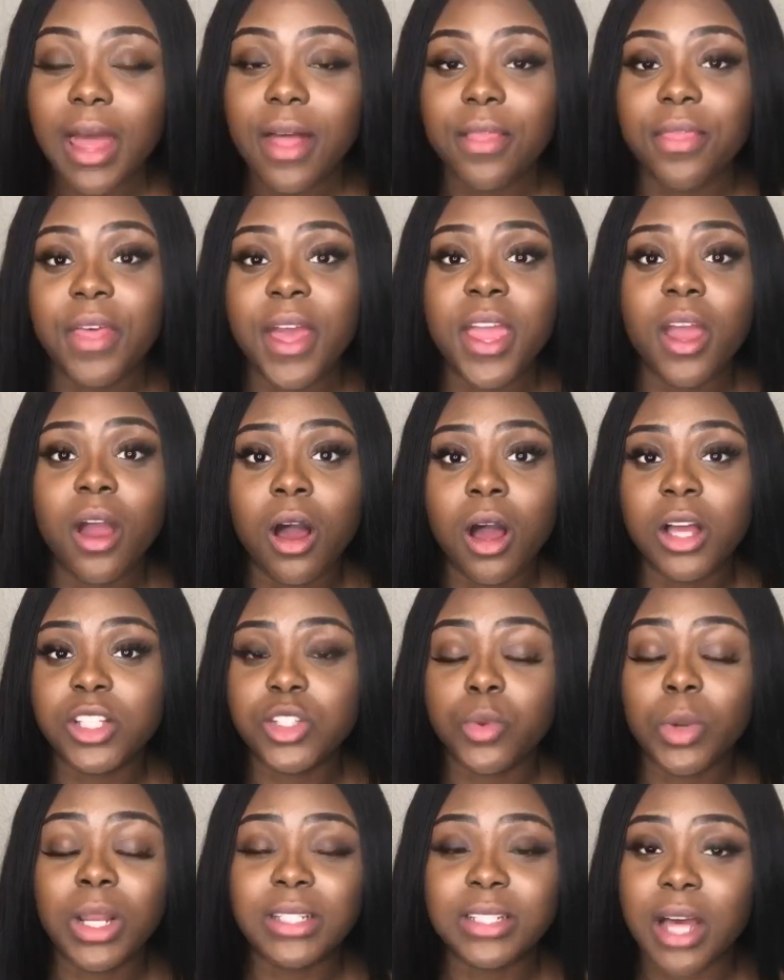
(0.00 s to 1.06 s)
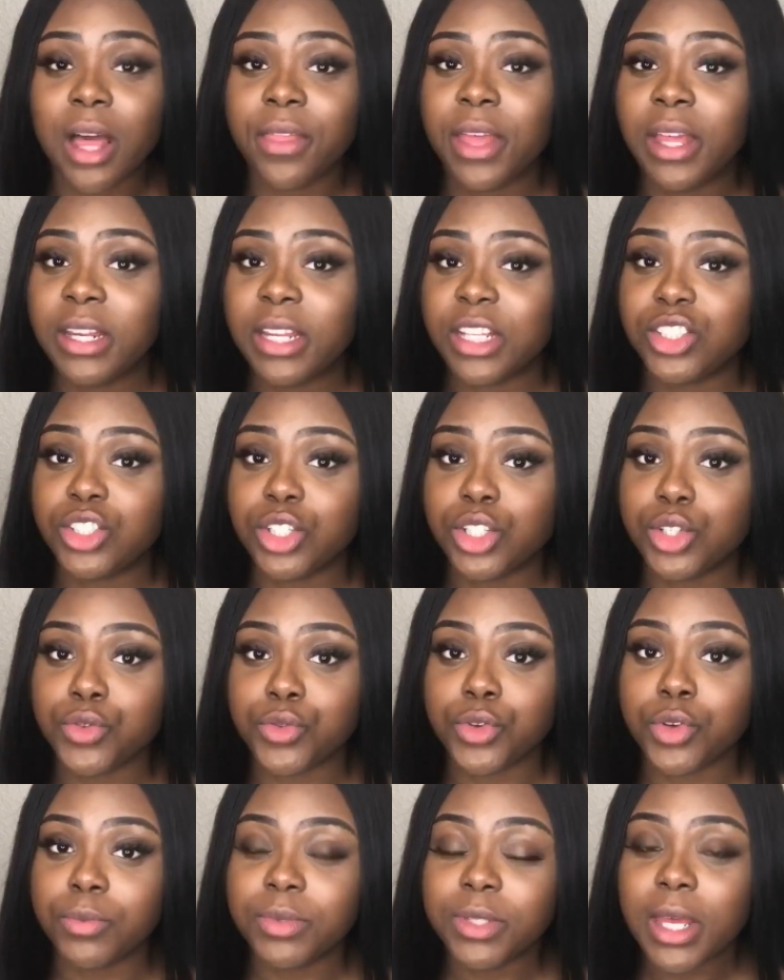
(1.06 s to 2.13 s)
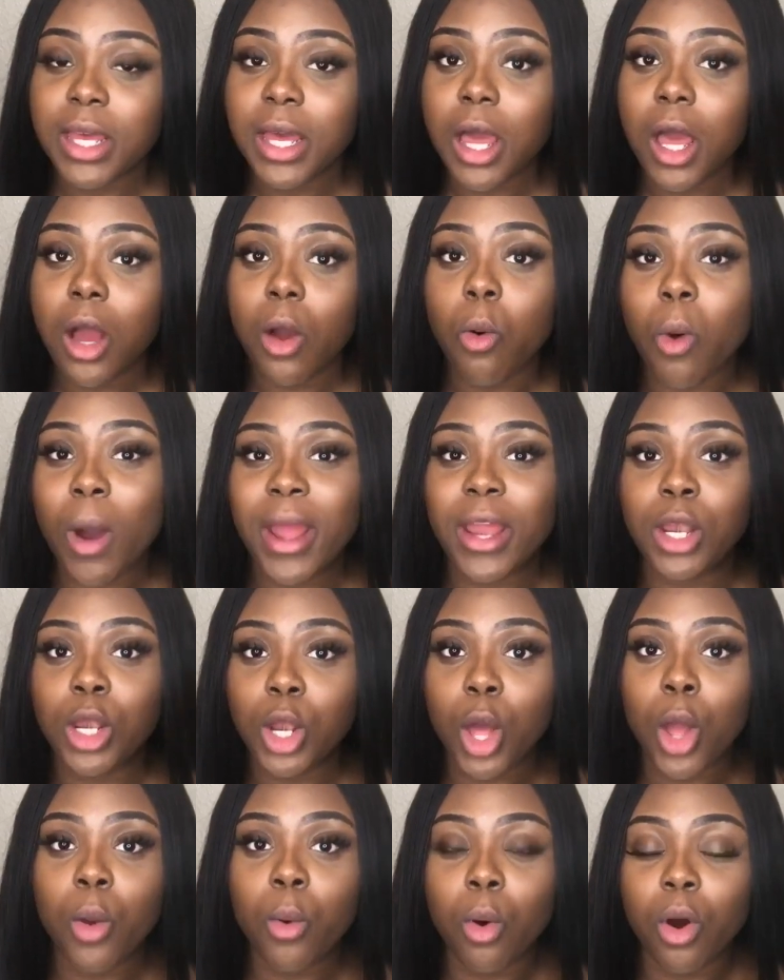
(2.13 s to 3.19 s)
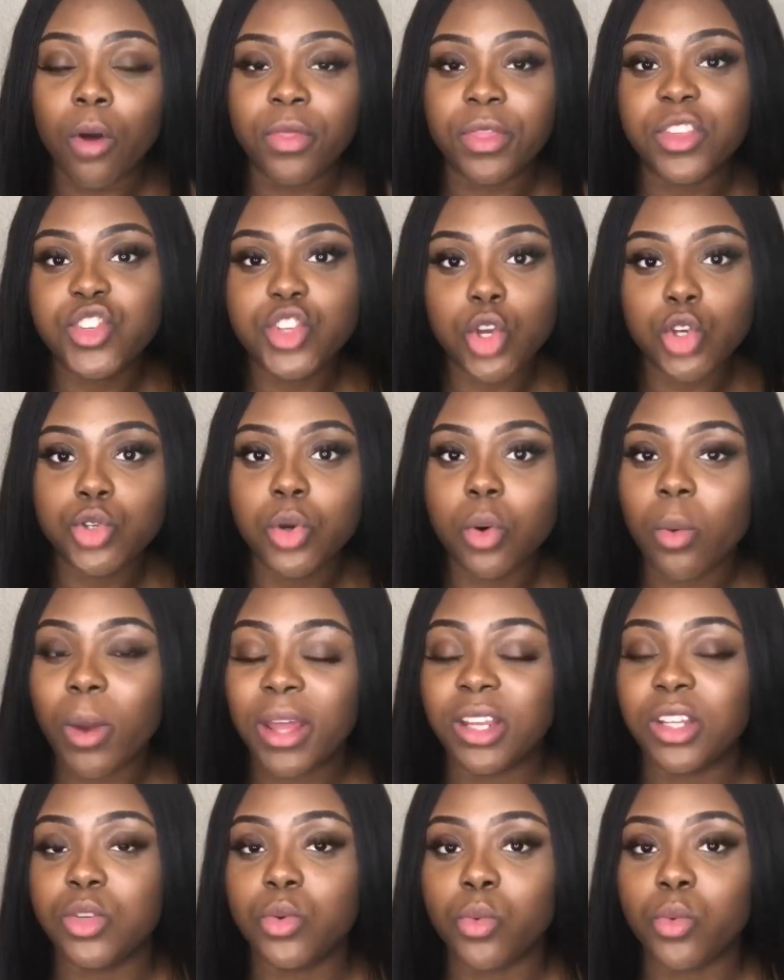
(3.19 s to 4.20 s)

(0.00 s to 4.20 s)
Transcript: They are, as well as other Indigenous groups, quite low on the social awareness